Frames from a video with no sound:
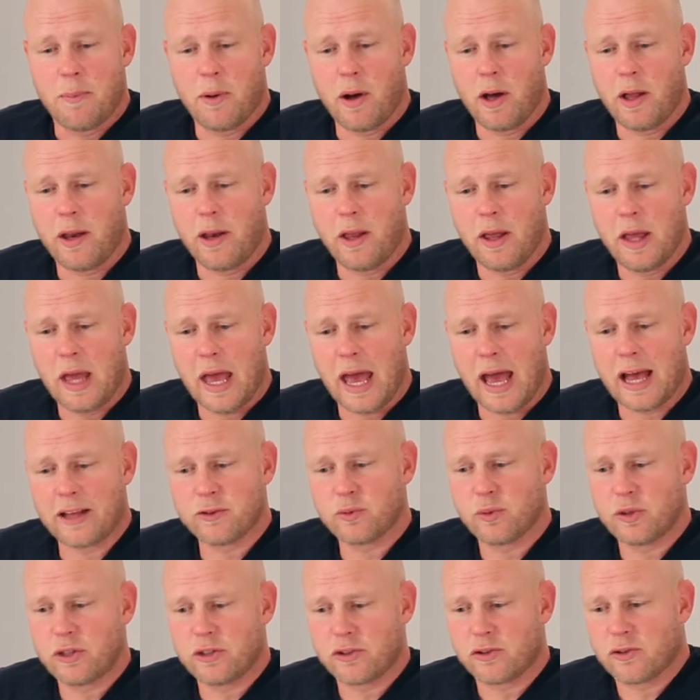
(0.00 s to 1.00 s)
but
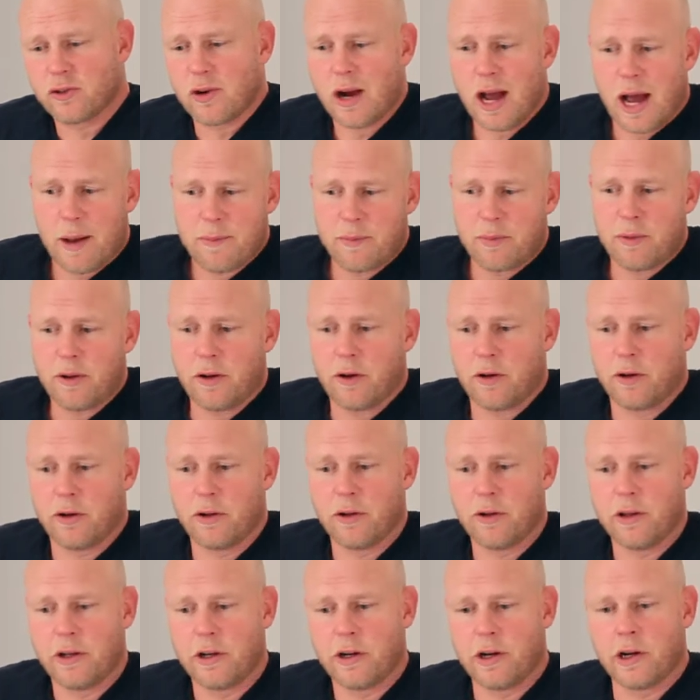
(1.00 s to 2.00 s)
as we described
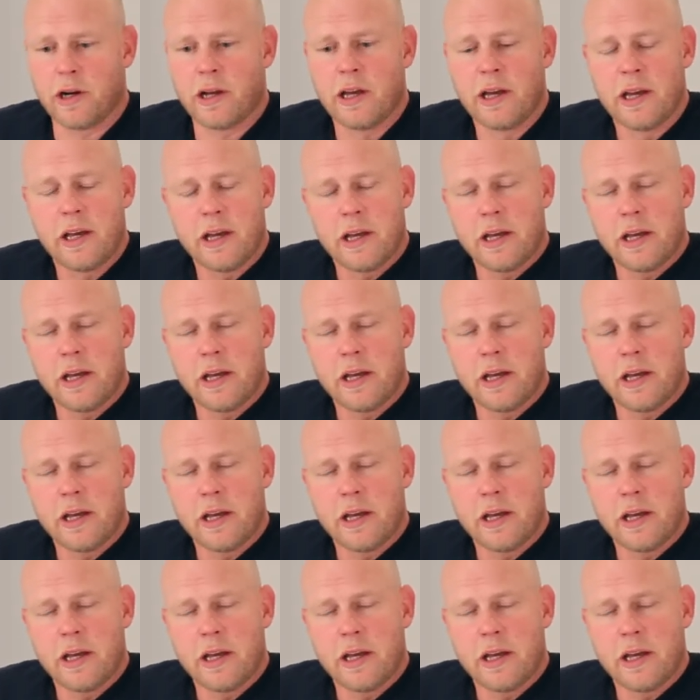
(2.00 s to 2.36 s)
earlier,